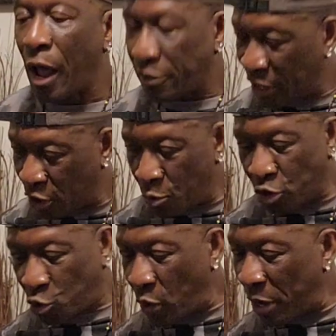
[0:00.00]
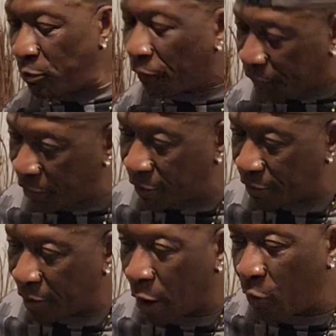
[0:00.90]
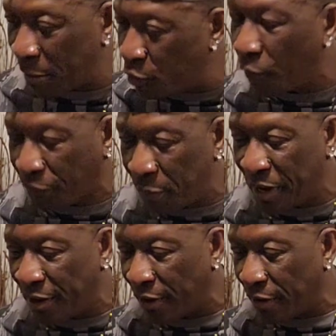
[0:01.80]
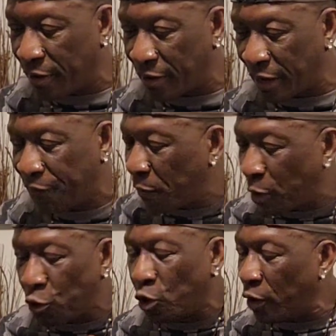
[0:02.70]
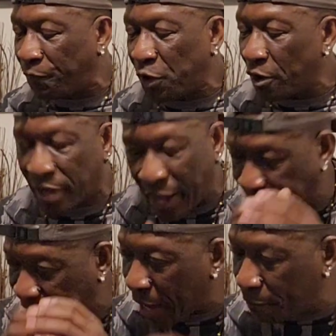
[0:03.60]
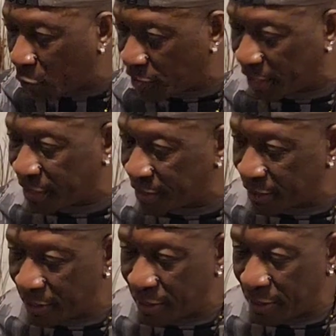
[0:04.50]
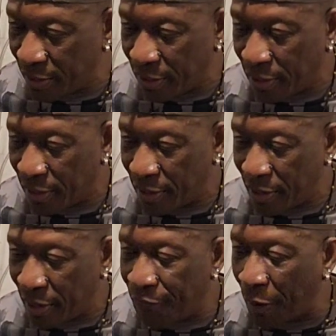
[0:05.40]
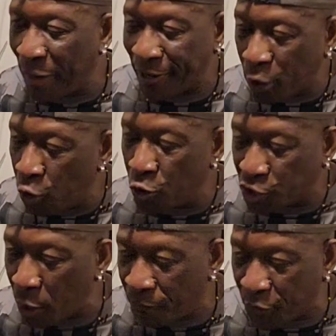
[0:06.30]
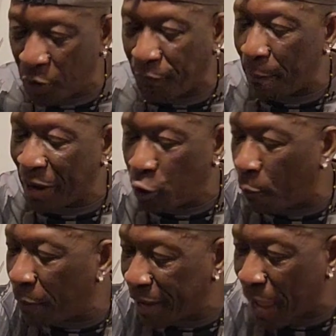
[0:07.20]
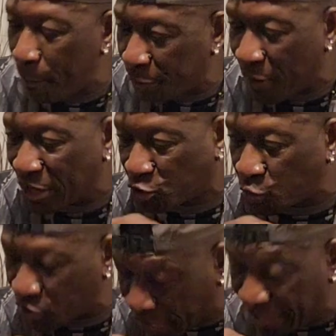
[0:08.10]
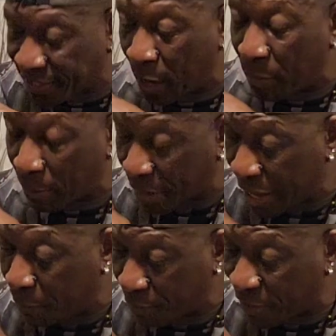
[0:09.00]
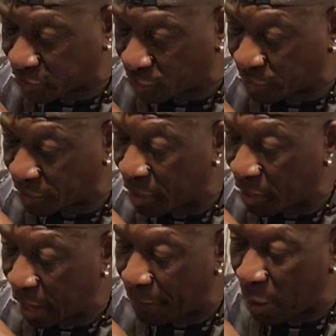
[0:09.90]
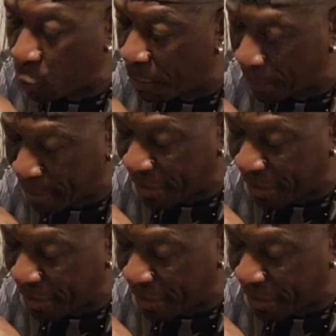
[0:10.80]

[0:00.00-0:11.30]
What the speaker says: Then I'm going to wait for you. I wait for me, you know. If you don't do nothing for you, you can't talk about it. If a man don't do something for you, if a man don't buy a pair of shoes, you can't say a man buy a pair of shoes. No. Or a woman